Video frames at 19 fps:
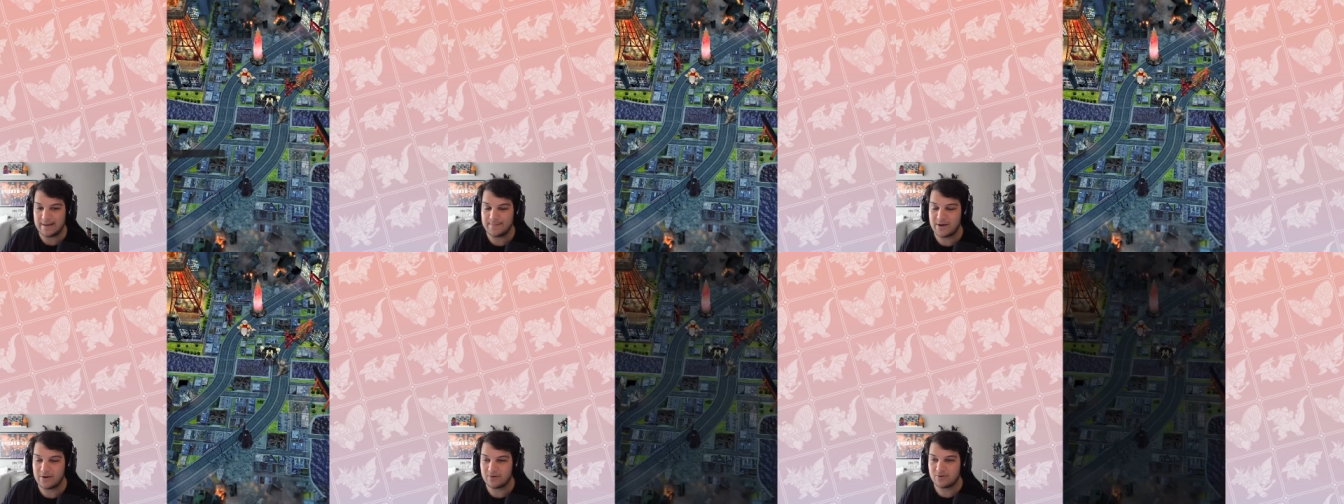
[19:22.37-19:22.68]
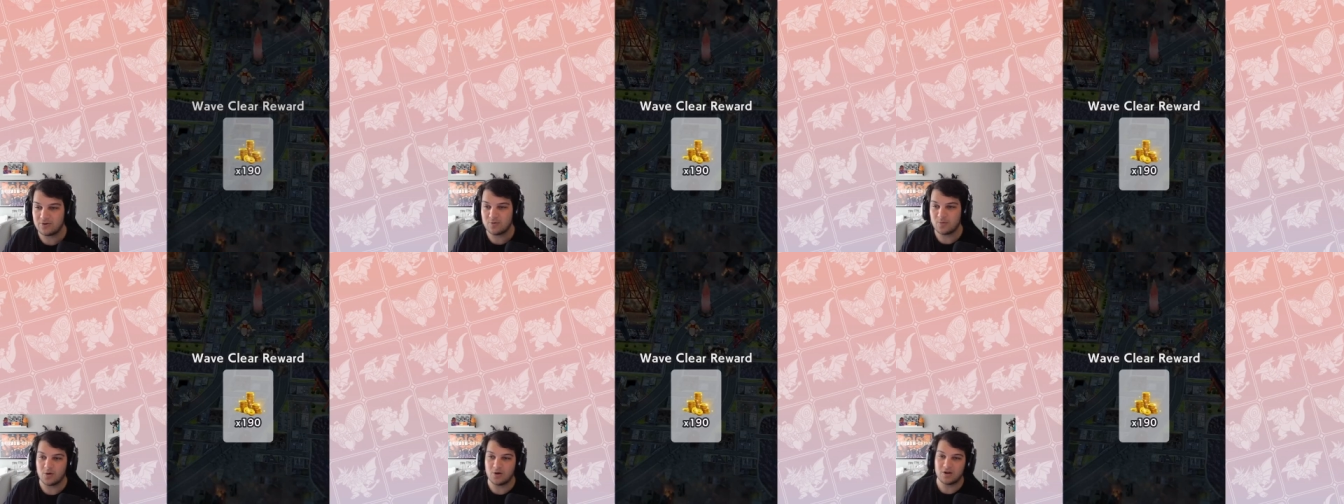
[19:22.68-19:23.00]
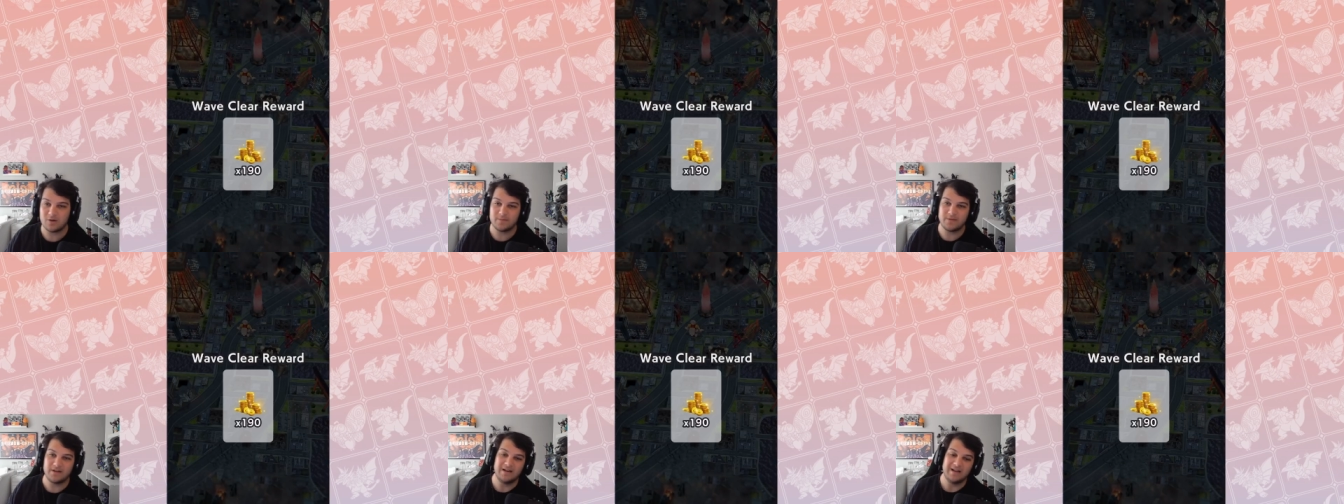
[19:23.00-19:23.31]
rant about Kumo
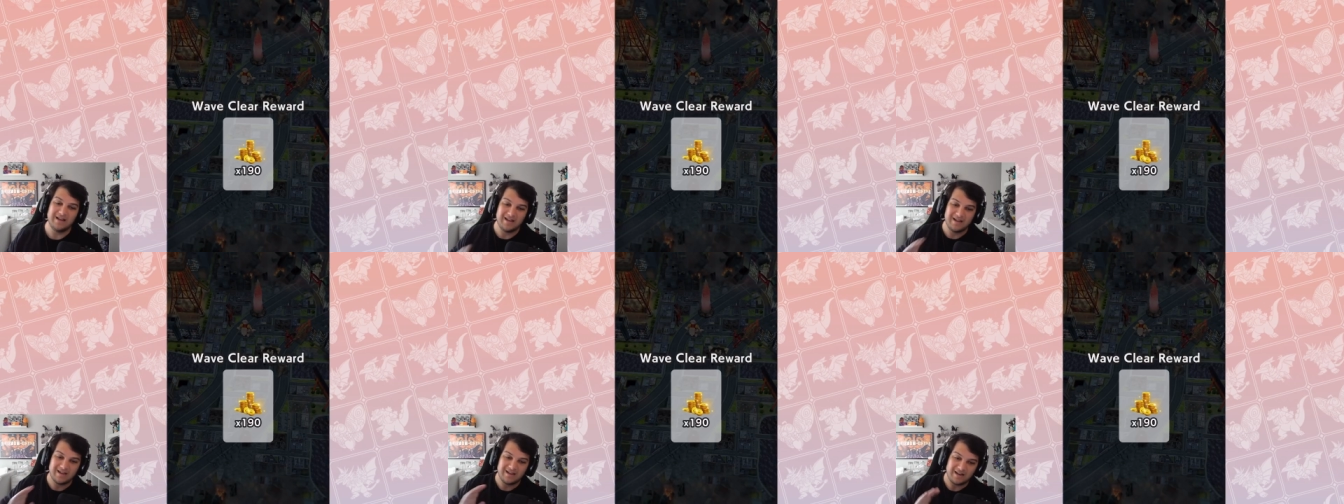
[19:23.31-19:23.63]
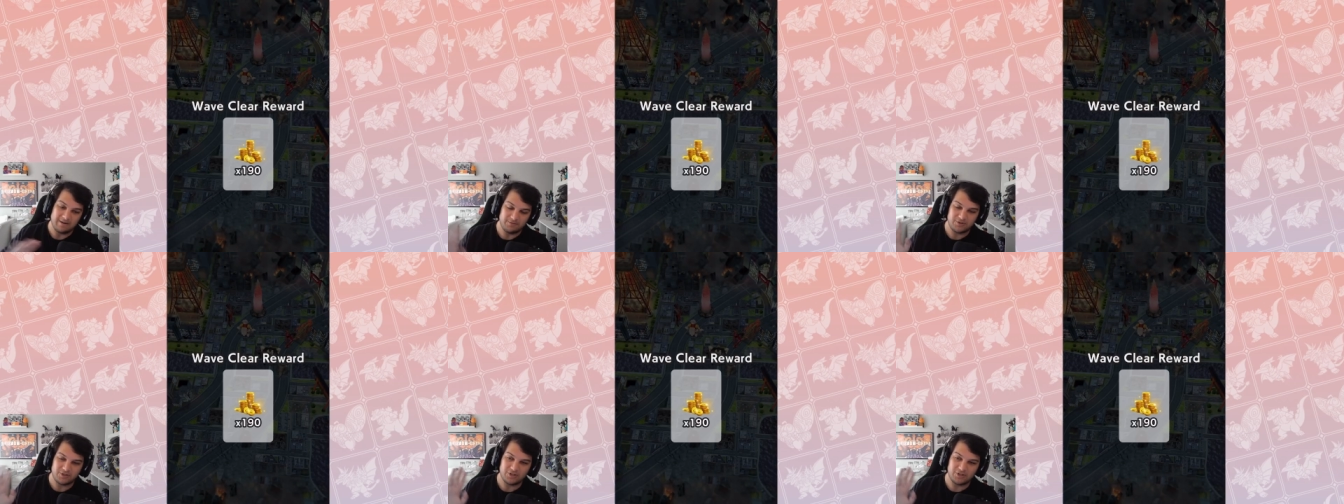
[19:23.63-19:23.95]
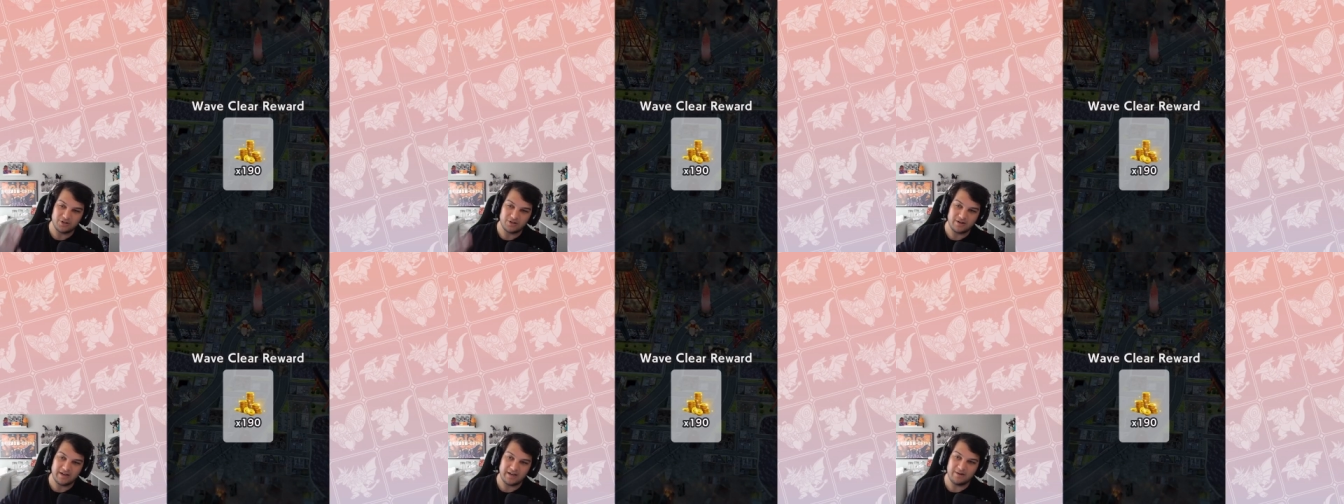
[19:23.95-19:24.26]
Augment. I'm
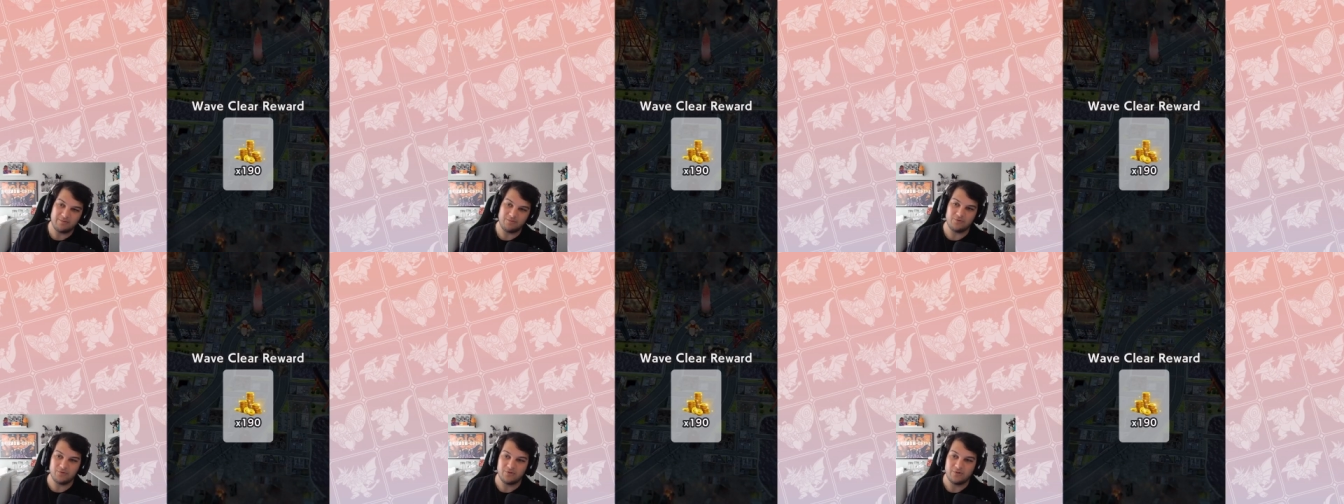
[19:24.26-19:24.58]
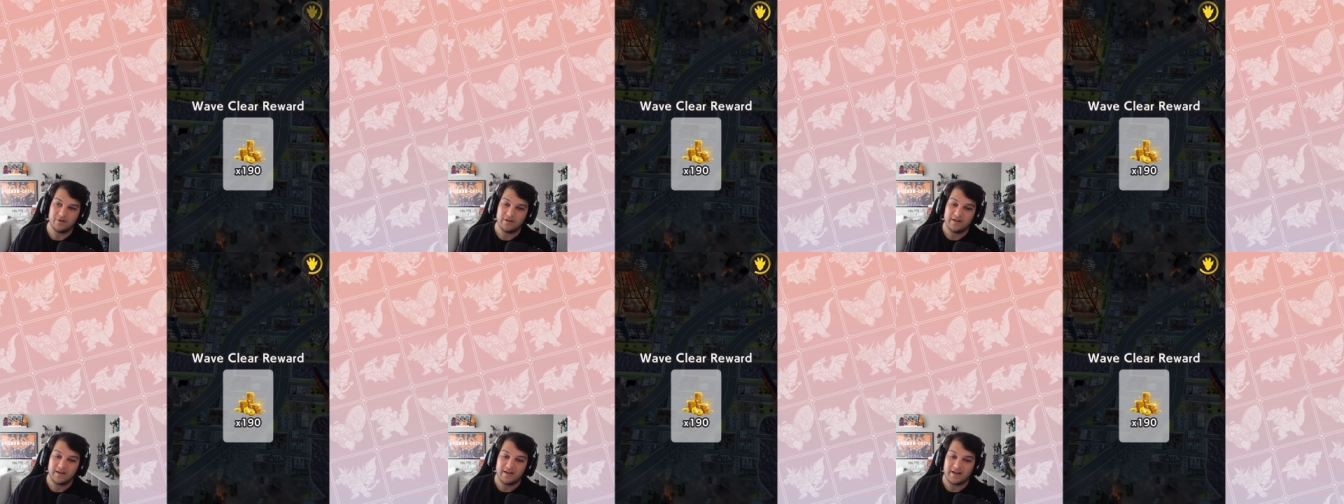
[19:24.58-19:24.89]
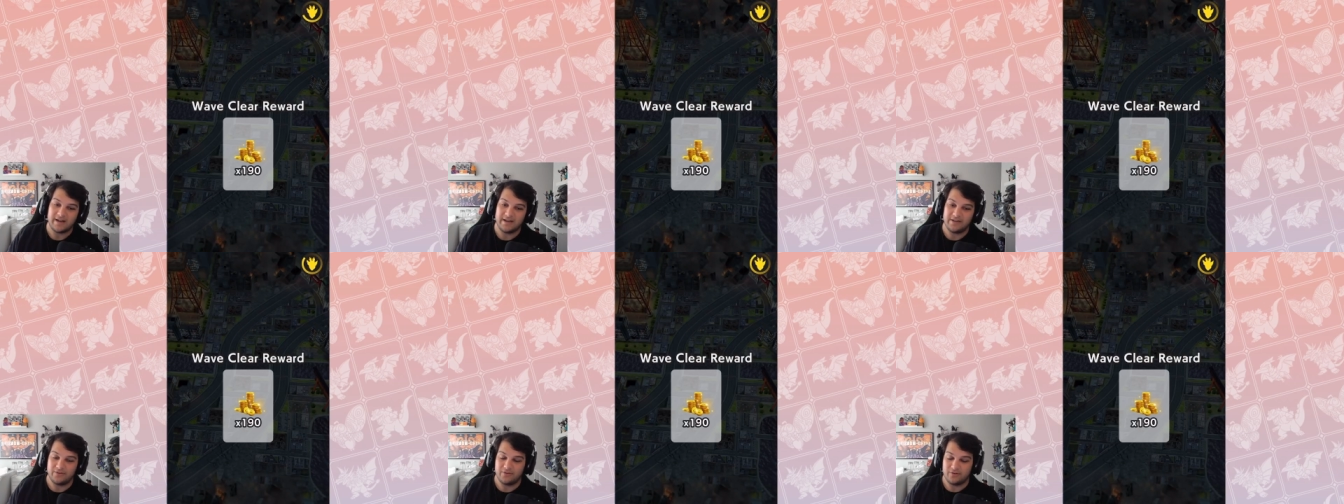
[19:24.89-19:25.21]
sure I will
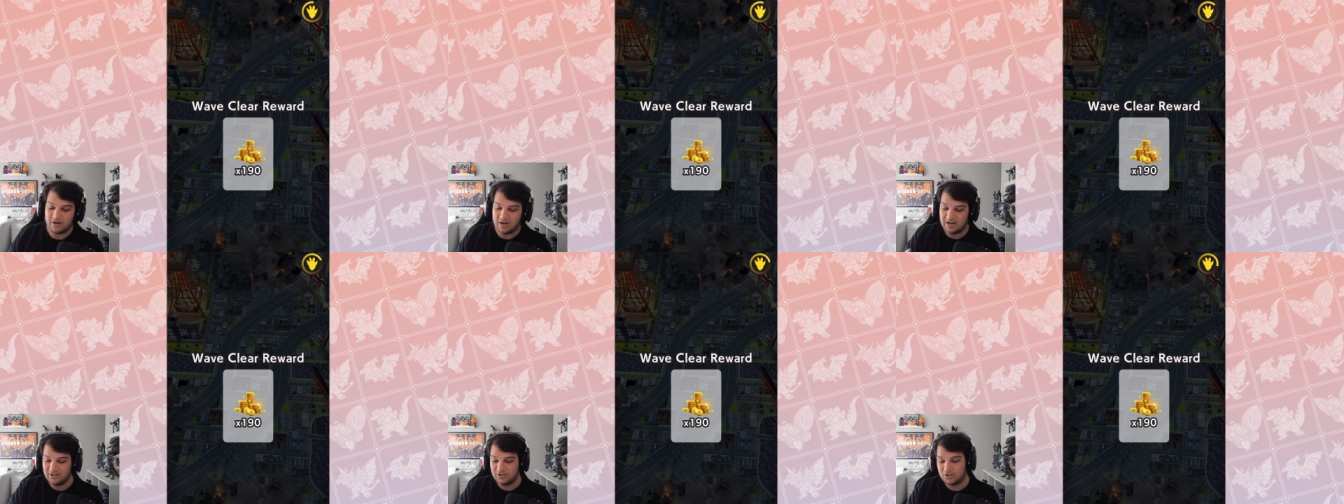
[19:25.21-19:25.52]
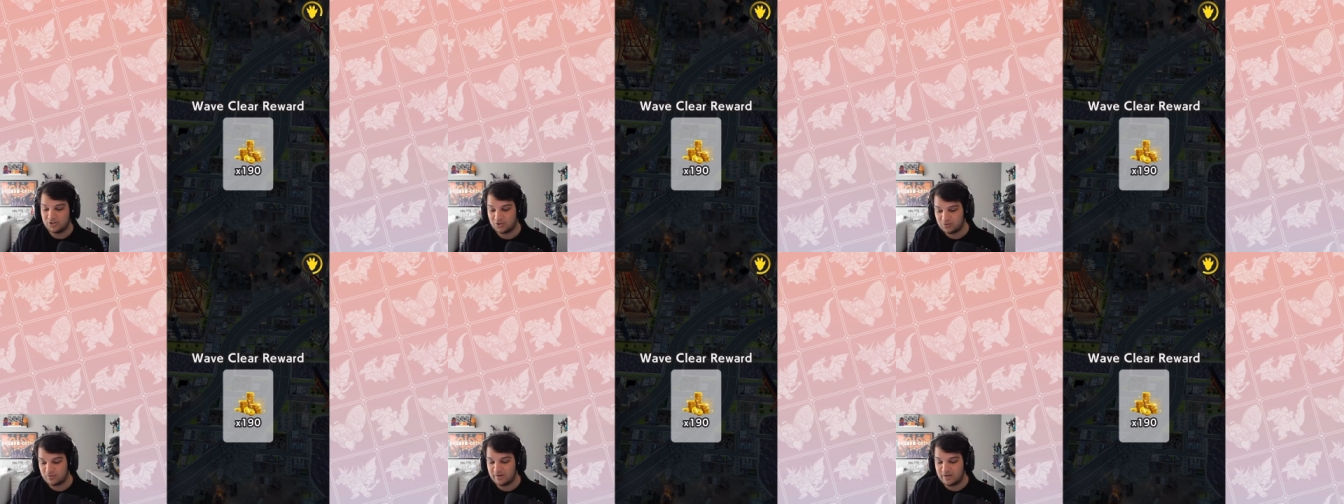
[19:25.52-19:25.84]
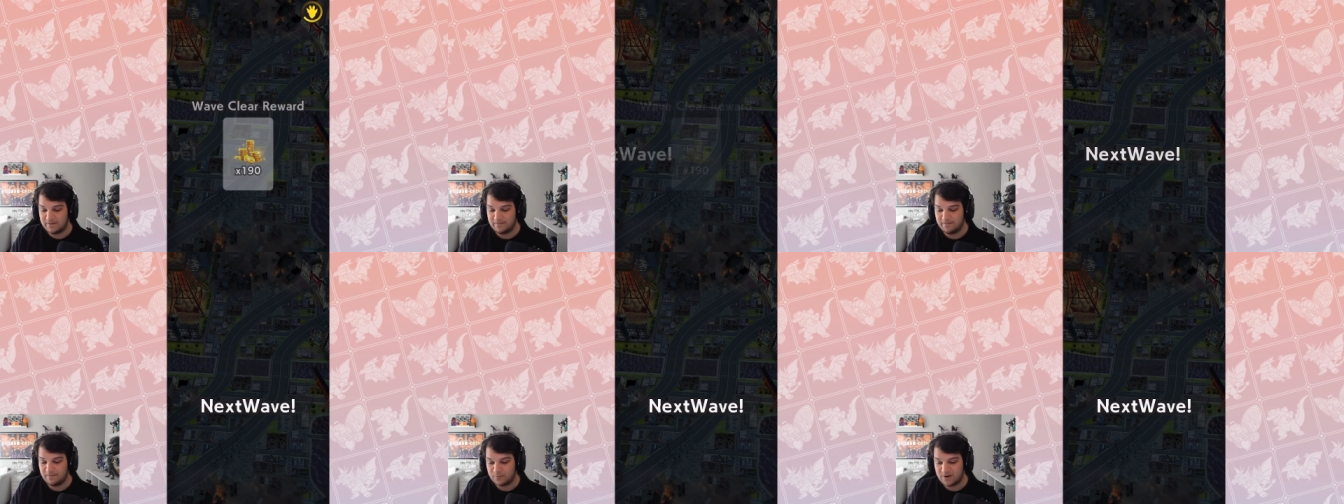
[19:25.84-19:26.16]
either on
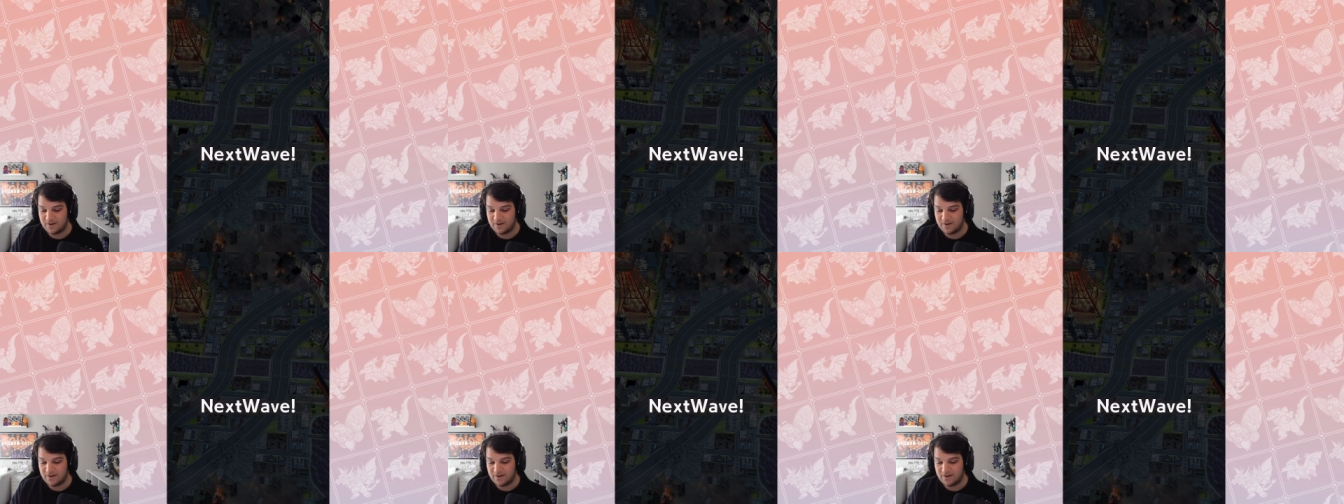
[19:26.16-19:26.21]
stream,